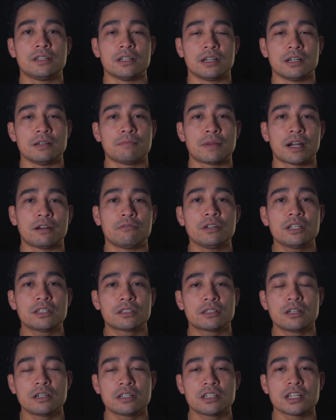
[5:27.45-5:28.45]
done my
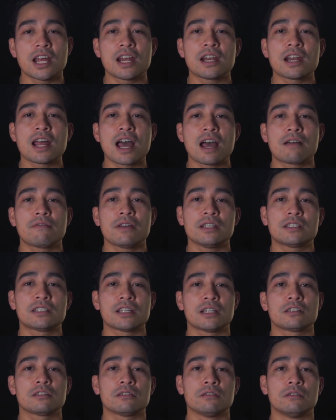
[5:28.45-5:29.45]
research and have a
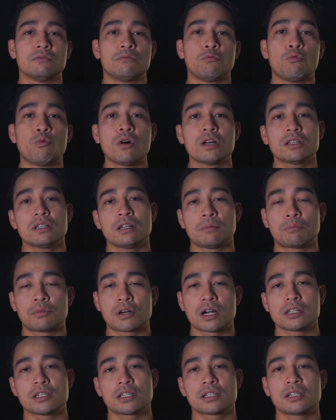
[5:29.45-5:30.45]
sense of what a
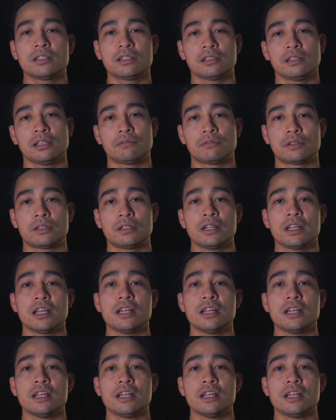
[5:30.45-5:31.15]
project can deliver